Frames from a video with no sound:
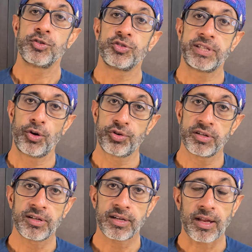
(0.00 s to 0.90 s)
So
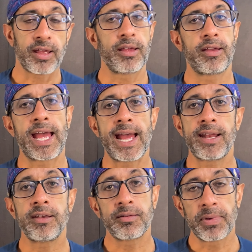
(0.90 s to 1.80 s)
serotonin
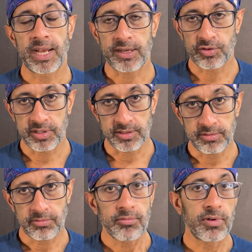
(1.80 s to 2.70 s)
and
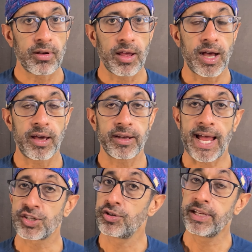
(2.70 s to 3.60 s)
melatonin are
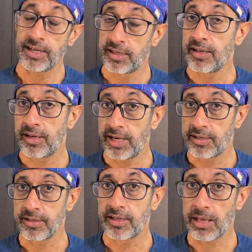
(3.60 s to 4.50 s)
actually
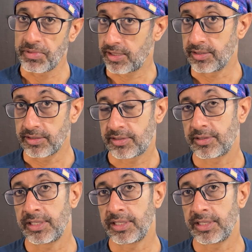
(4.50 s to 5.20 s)
interrelated chemicals.